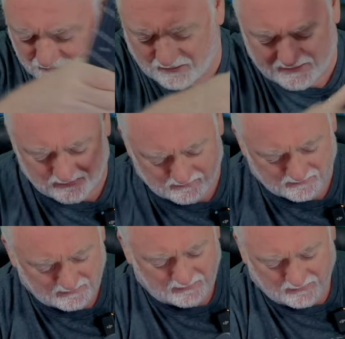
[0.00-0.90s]
Right,
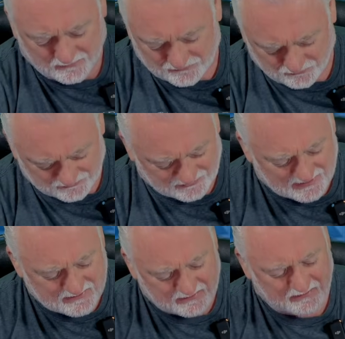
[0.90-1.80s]
so it's
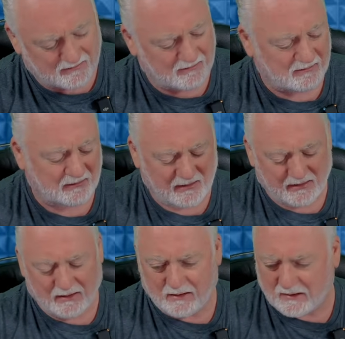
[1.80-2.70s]
in,
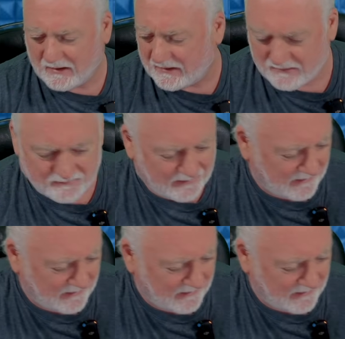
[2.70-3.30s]
and